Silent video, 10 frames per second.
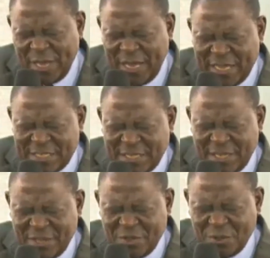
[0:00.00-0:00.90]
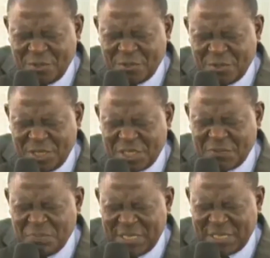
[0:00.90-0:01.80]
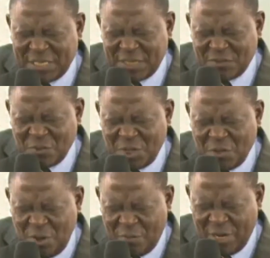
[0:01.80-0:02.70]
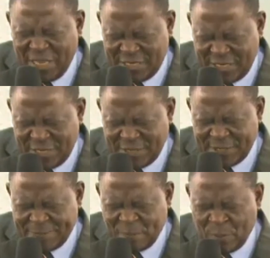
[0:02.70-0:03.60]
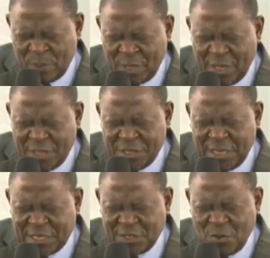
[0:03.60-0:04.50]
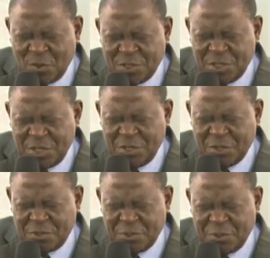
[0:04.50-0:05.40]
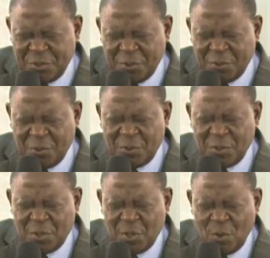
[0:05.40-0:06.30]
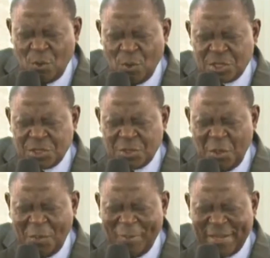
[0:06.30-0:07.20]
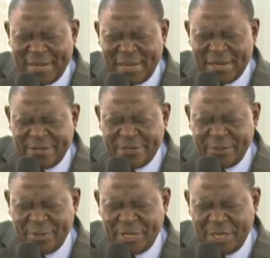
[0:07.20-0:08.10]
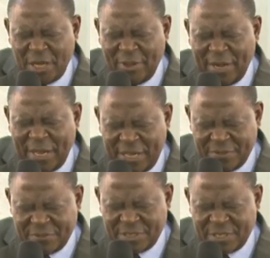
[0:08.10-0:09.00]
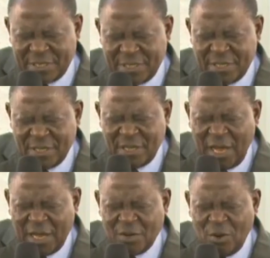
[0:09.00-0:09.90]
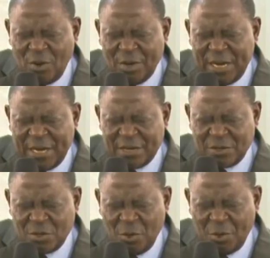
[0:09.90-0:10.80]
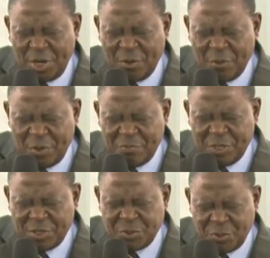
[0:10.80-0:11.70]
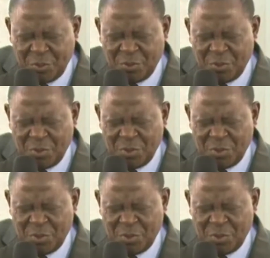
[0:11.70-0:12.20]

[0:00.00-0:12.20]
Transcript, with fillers: we are asking you to dismiss us with your blessings and just continue to do what no man can do in our lives. And honor and glory will be to you